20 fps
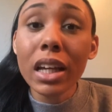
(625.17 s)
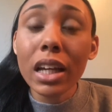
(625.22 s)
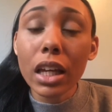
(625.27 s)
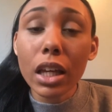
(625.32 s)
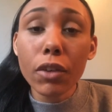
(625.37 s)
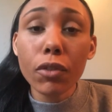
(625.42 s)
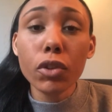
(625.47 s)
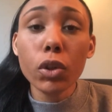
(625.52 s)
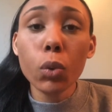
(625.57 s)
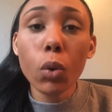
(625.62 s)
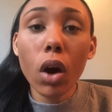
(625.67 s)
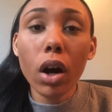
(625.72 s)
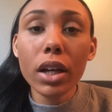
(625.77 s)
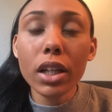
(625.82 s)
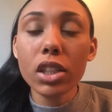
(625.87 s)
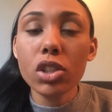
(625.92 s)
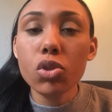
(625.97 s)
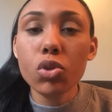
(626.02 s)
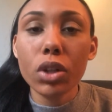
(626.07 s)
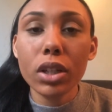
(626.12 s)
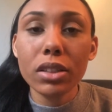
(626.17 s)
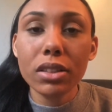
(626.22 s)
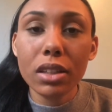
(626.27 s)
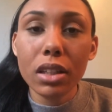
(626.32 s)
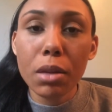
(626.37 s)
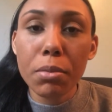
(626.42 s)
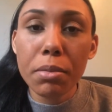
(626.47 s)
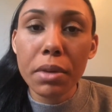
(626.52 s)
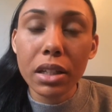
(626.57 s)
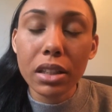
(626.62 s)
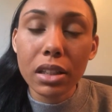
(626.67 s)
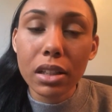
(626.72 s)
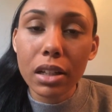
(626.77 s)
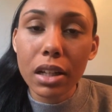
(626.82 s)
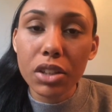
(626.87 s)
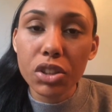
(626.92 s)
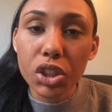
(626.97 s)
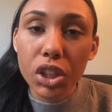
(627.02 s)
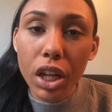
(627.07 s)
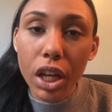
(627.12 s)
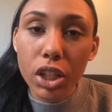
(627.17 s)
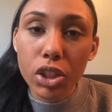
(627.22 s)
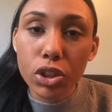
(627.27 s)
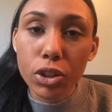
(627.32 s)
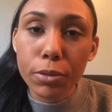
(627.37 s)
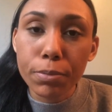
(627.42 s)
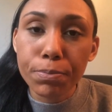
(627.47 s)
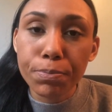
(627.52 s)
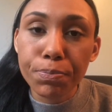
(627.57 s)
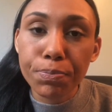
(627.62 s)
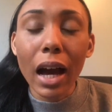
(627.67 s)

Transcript: if you are interested in medical education.